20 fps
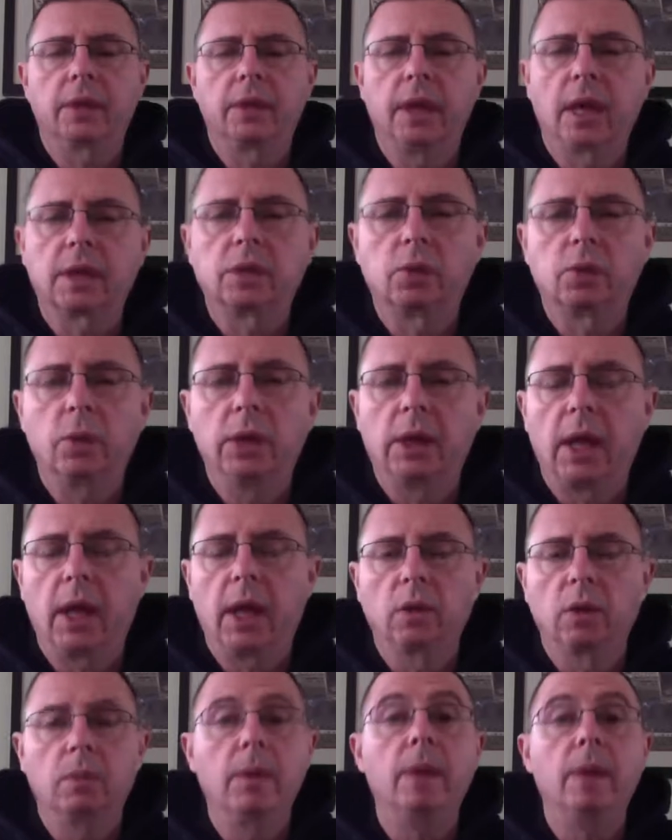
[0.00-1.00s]
next
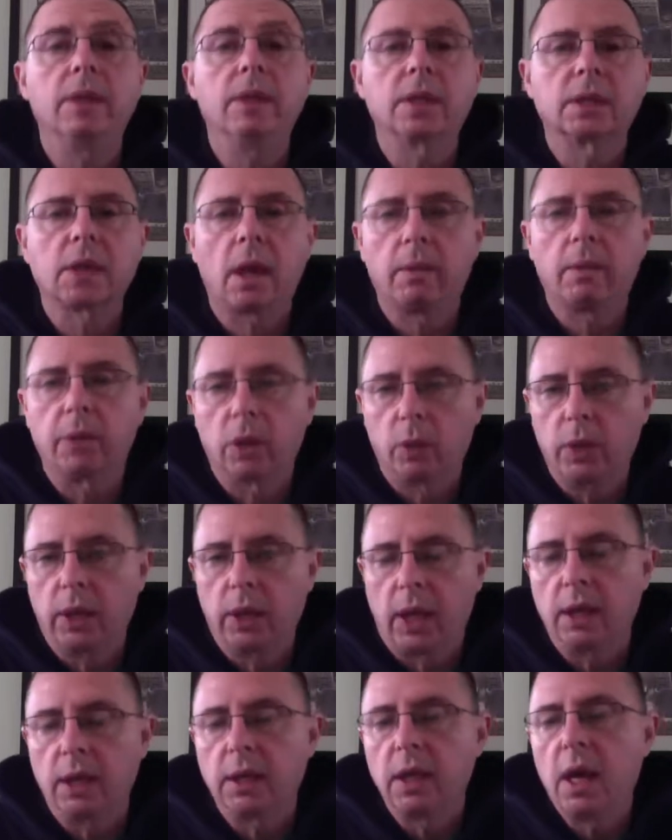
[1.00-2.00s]
weekend, or maybe this coming
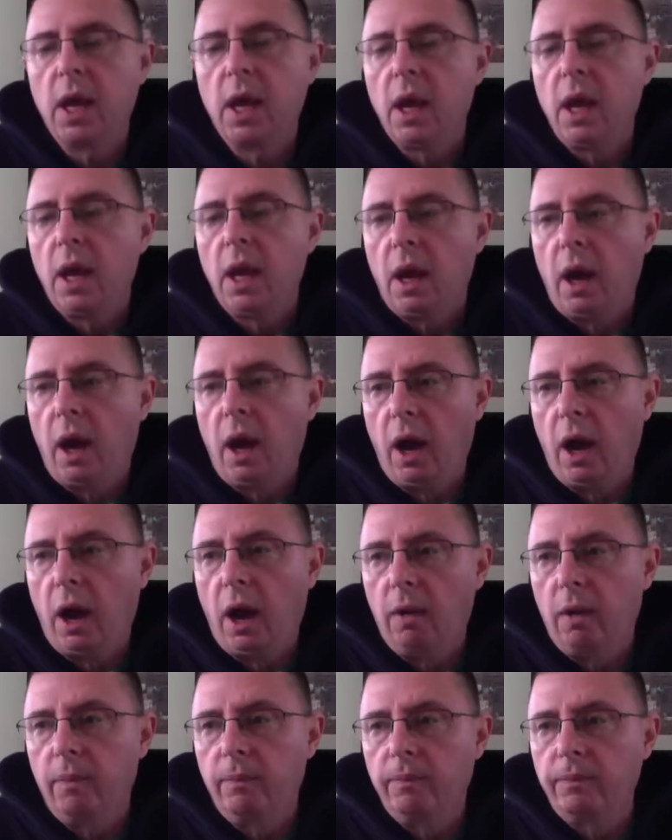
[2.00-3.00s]
weekend,
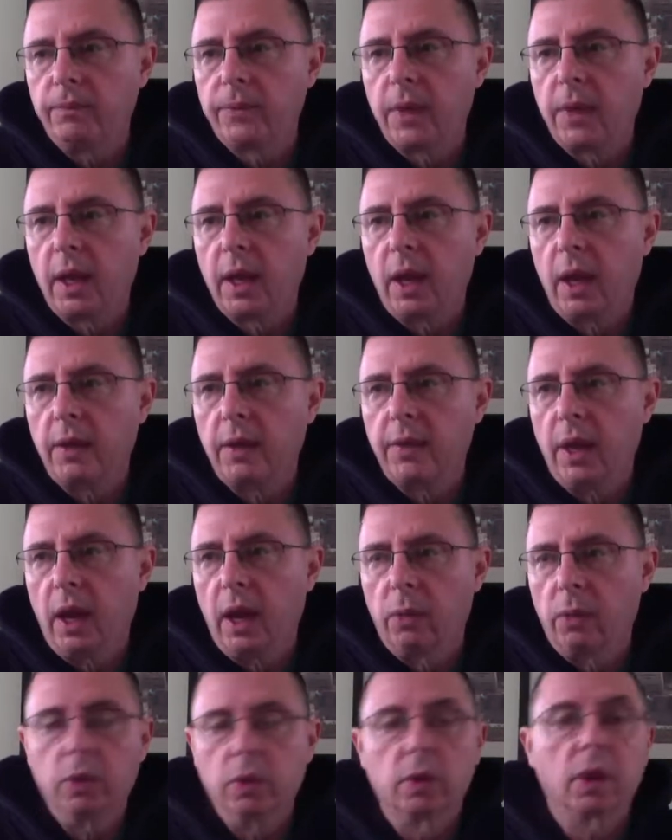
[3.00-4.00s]

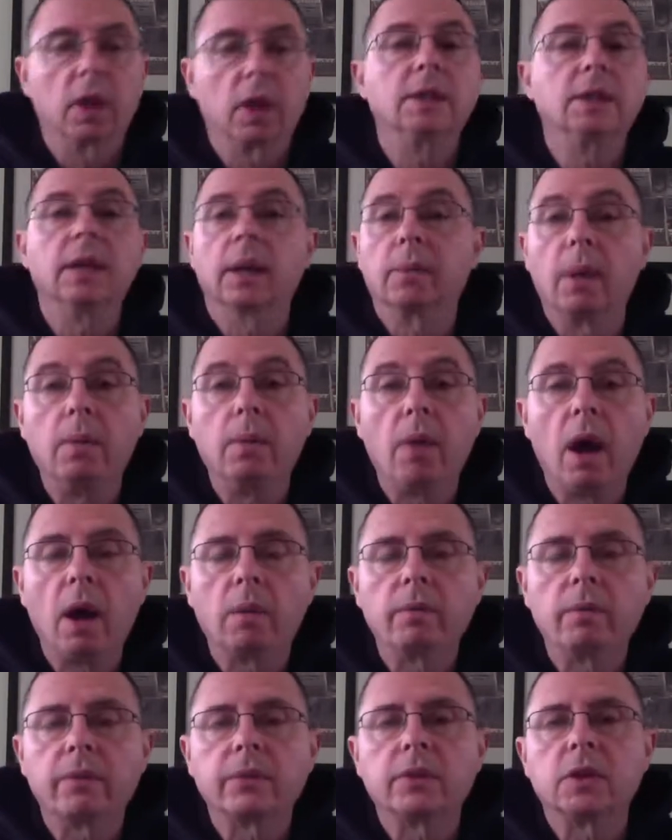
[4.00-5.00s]
that we were going to take my
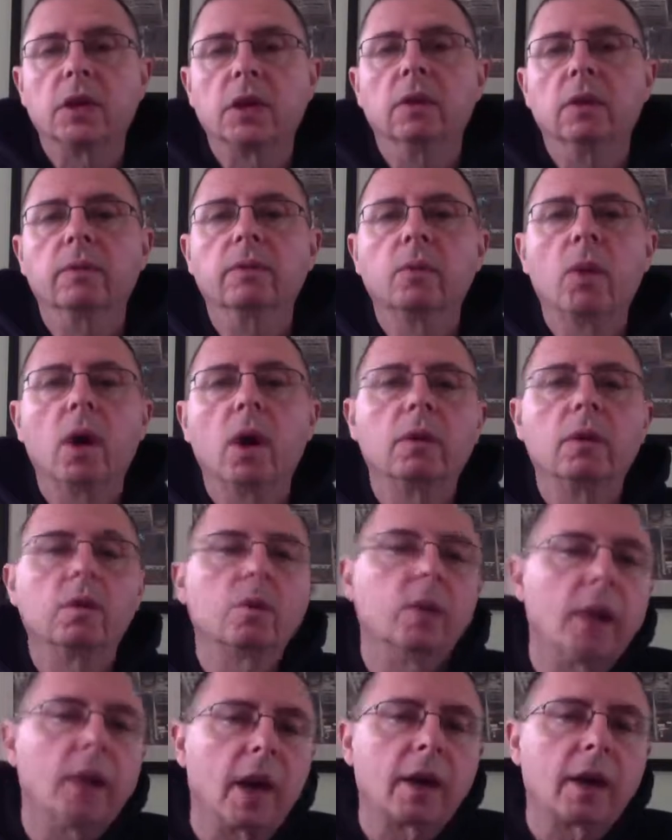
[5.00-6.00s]
mom to. Well,
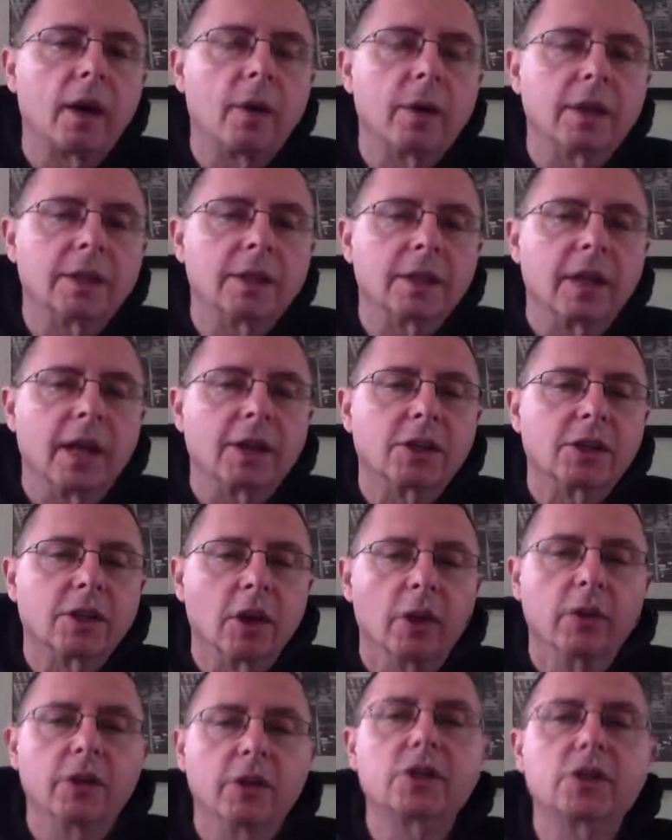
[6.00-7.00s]
we're not going to that
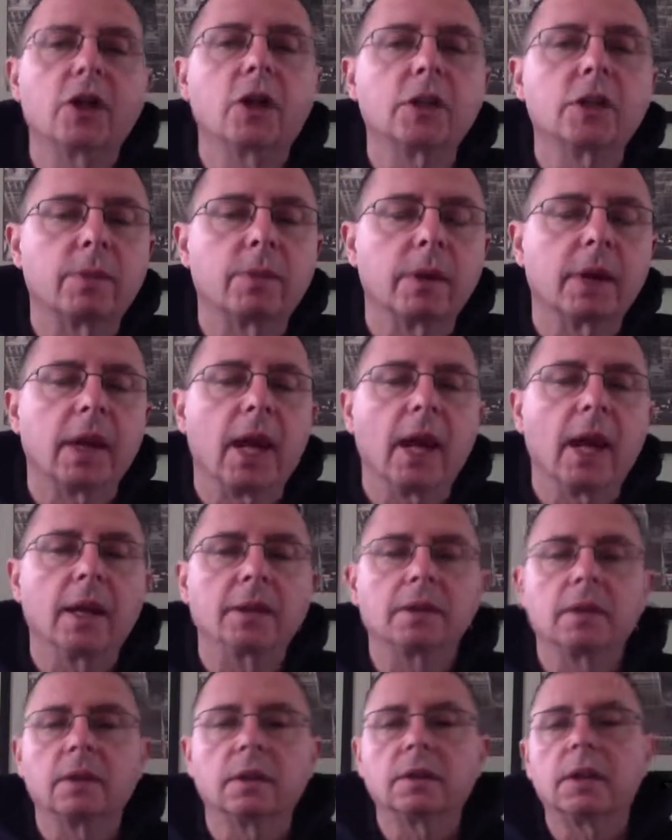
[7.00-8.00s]
show. The show's been
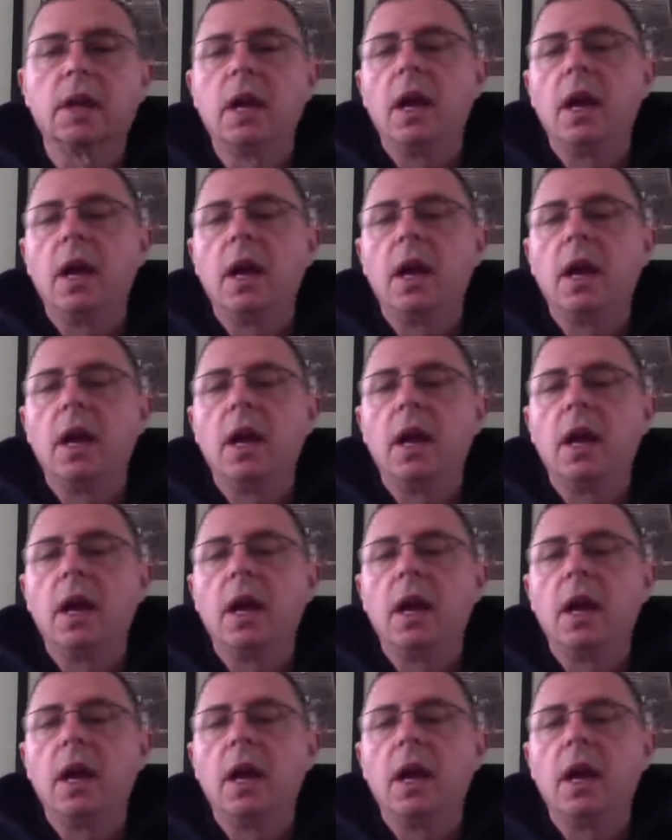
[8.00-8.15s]
canceled.